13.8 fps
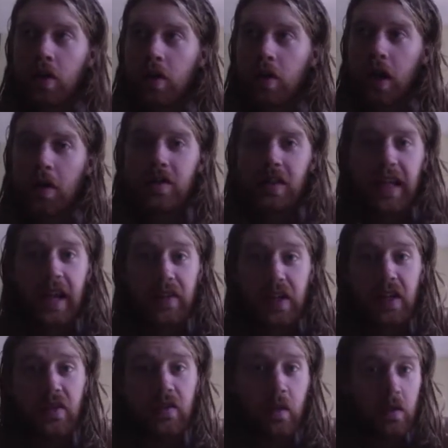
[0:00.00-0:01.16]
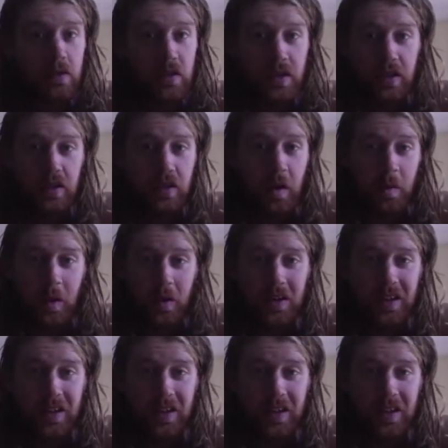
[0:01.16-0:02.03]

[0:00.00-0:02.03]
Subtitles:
I was like having convulsions almost,